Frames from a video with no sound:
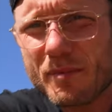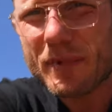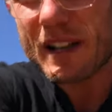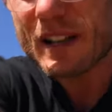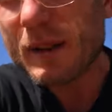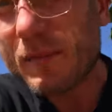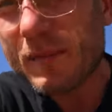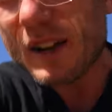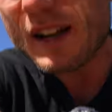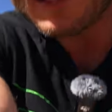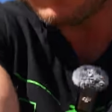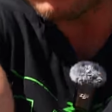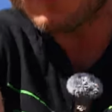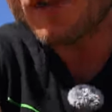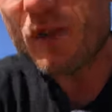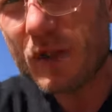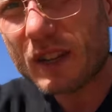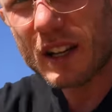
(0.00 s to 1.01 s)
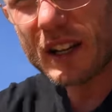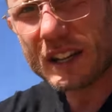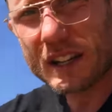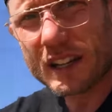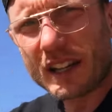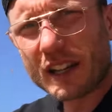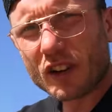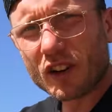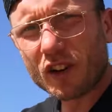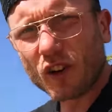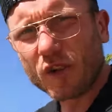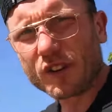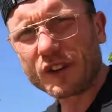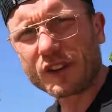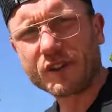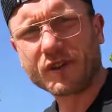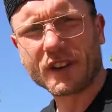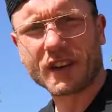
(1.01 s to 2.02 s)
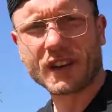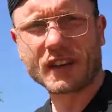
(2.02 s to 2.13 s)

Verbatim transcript: because I'm going to go on the offensive with the other